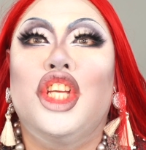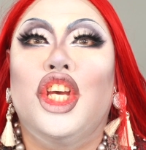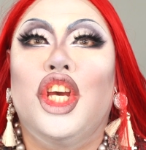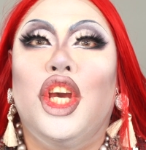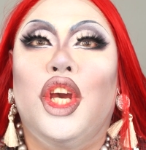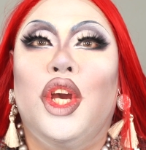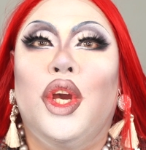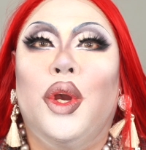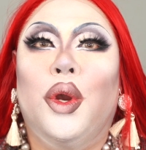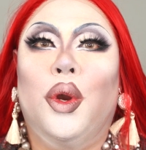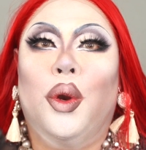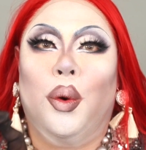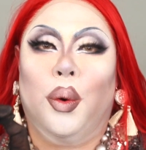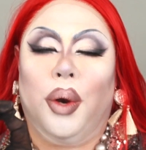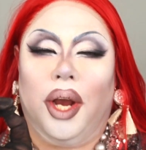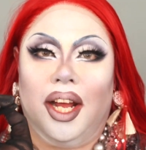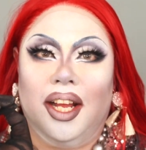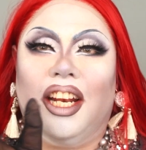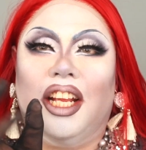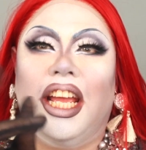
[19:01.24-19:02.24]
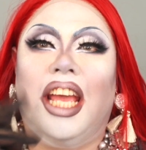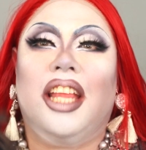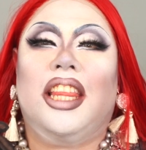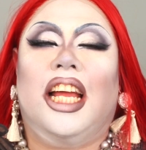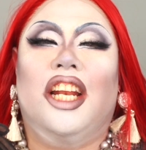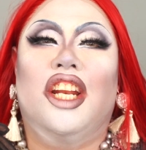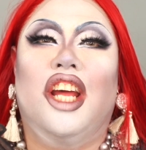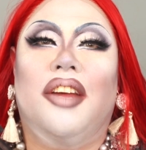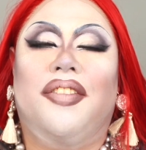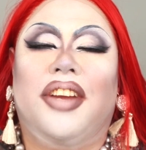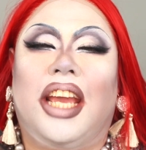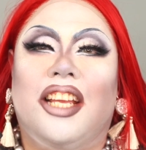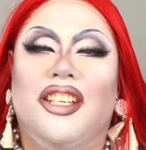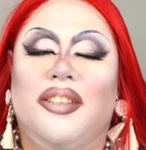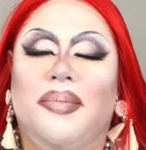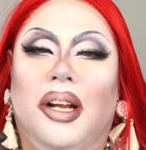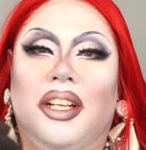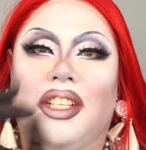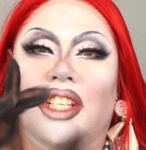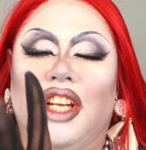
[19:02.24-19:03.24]
do hit that
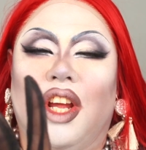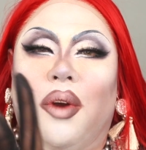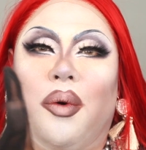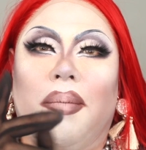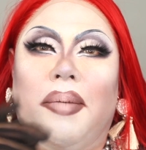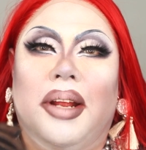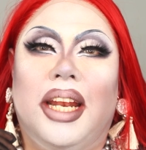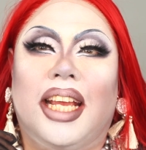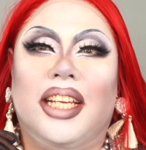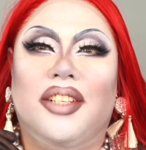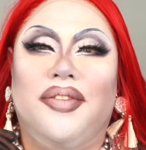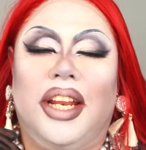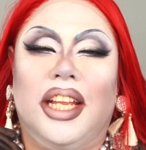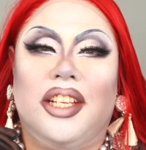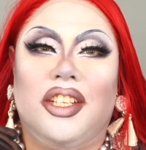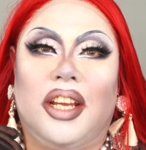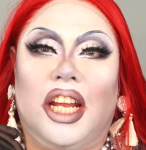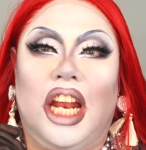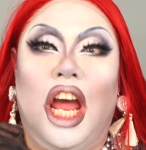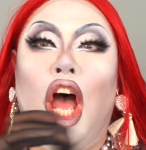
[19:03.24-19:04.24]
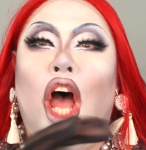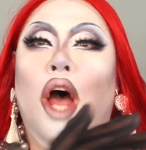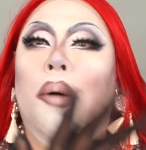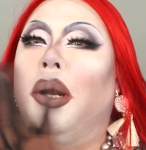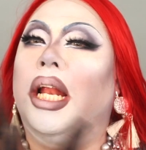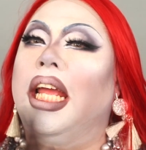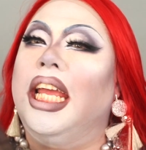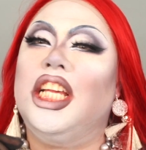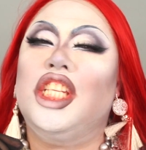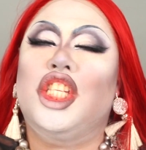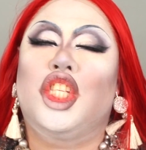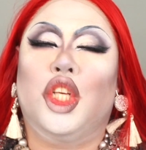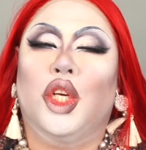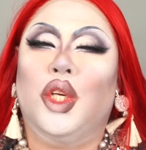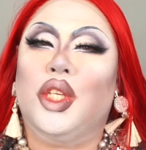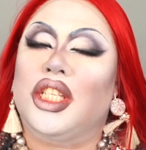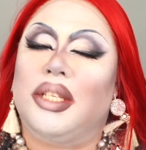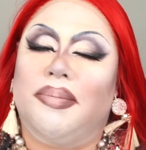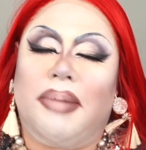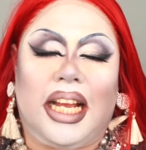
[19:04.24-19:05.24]
notification bell to know when my next videos are gonna. Please
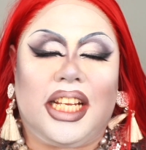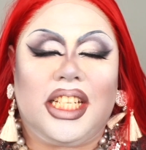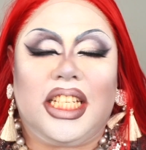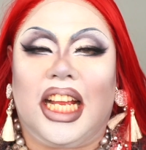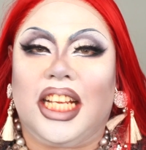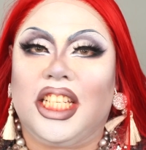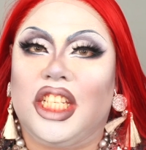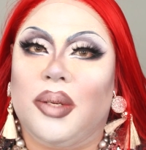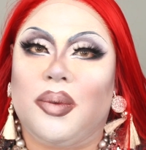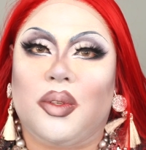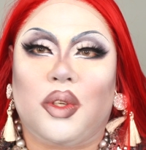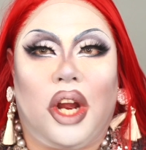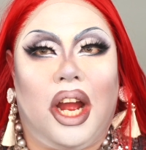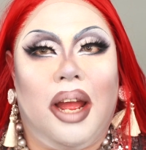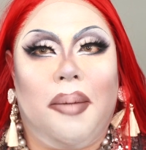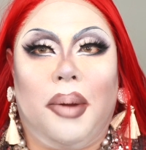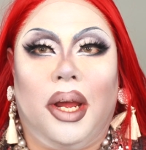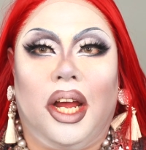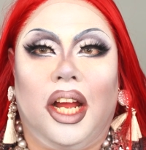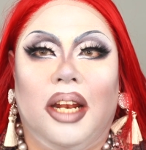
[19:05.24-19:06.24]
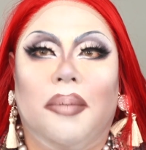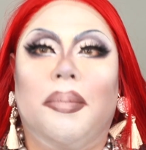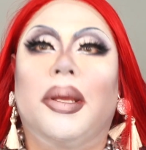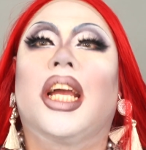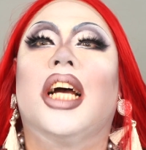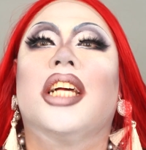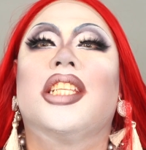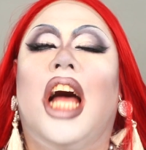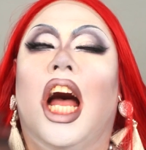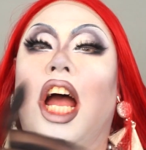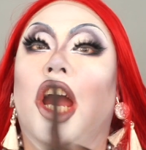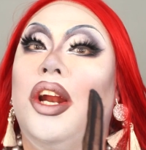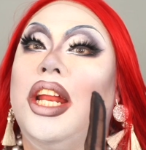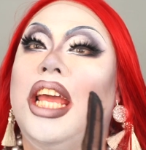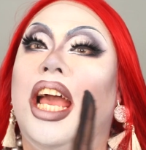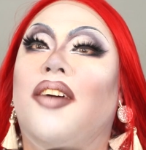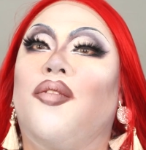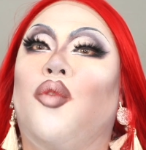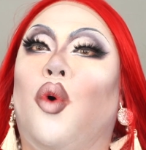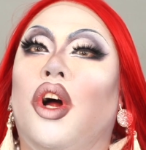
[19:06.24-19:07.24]
do smash that subscribe button because I only
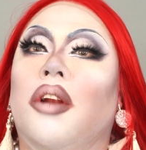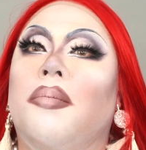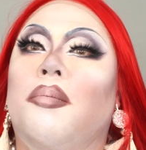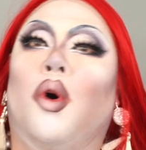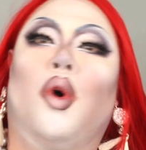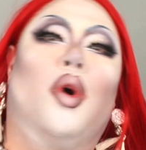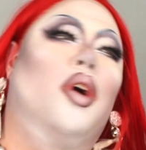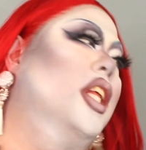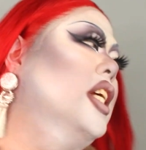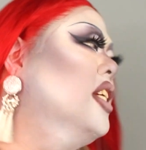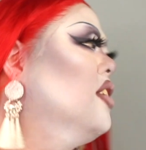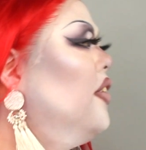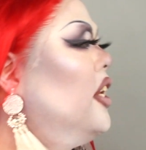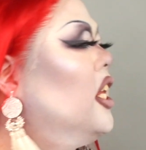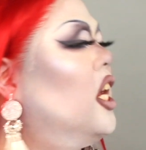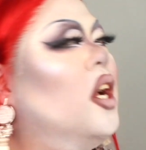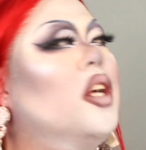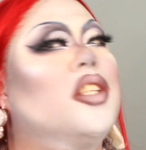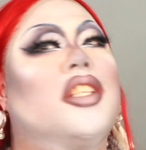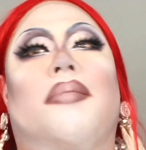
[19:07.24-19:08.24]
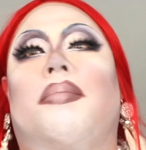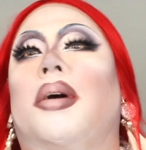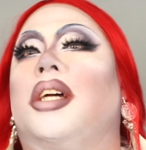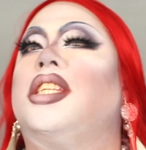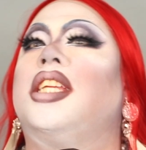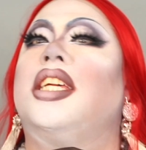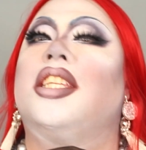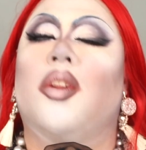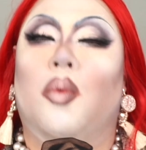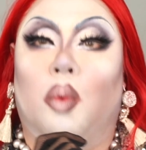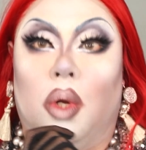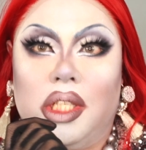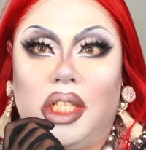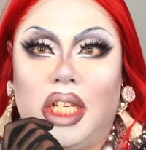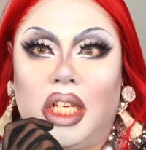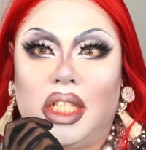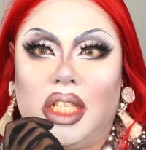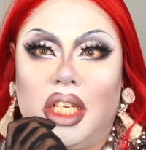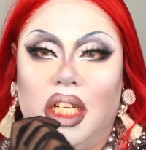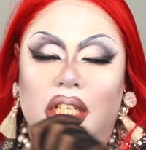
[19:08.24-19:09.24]
have one more of these videos on my season one
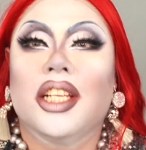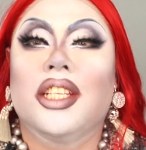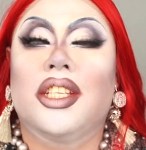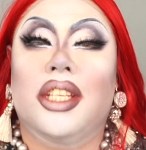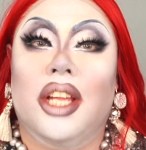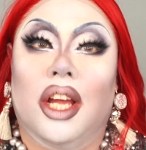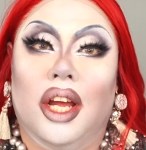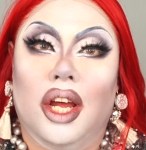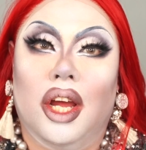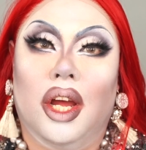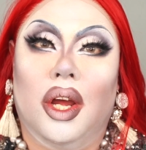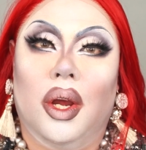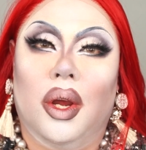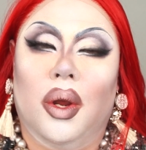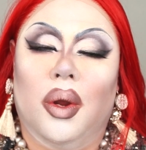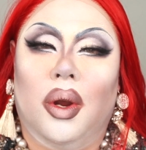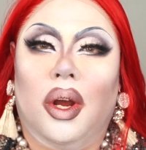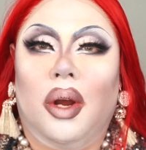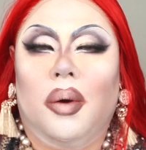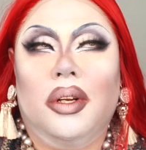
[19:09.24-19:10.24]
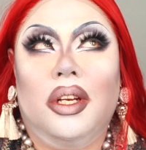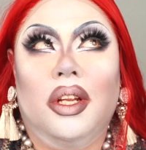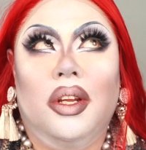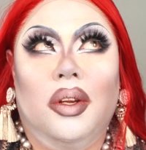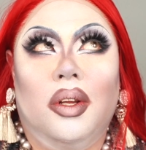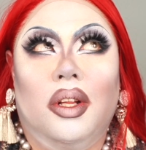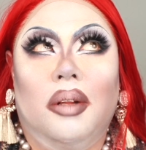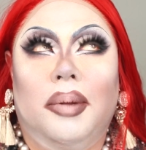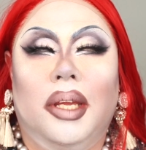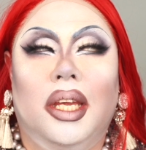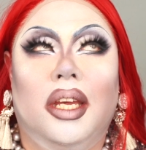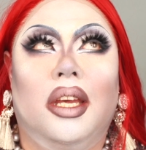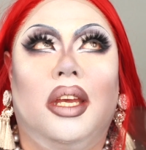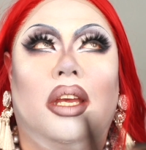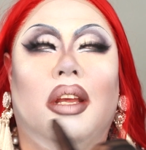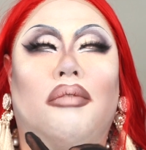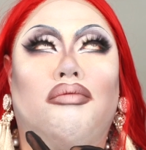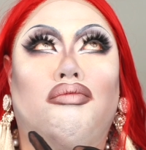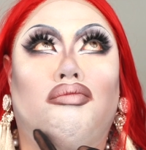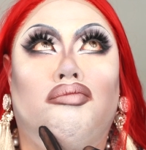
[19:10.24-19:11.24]
sisters. So I wonder who it'll be.